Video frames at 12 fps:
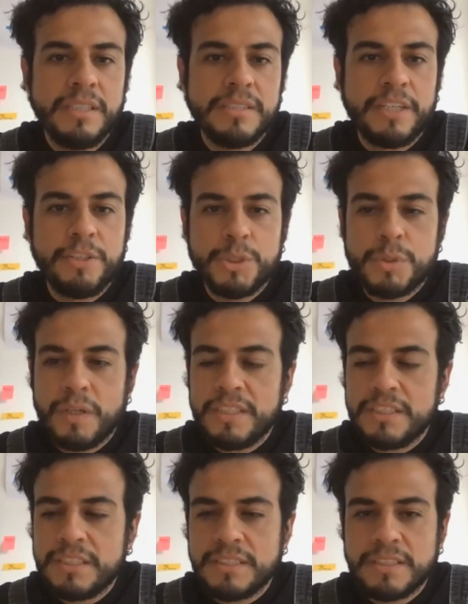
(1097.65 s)
that usually
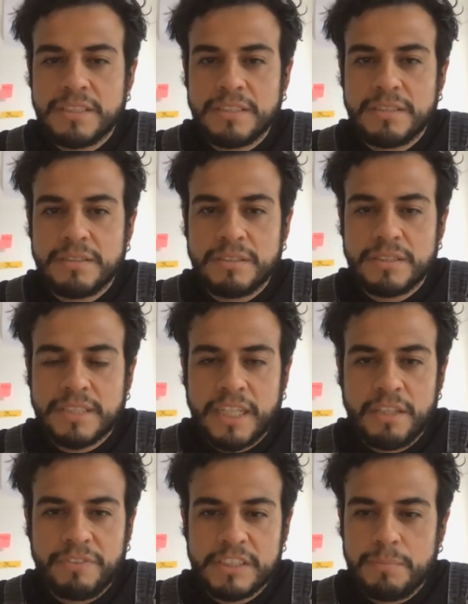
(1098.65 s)
is
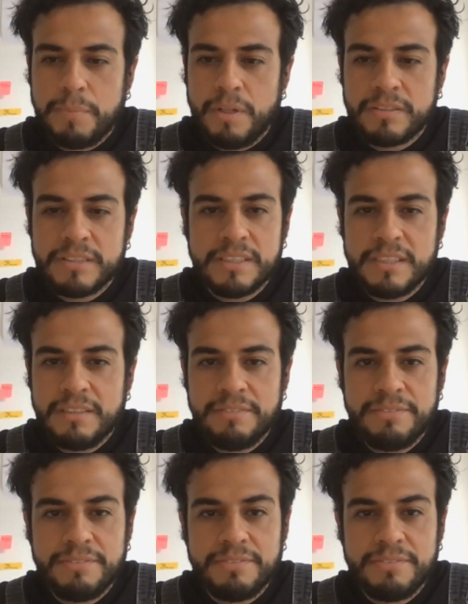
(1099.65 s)
kind of exploitative.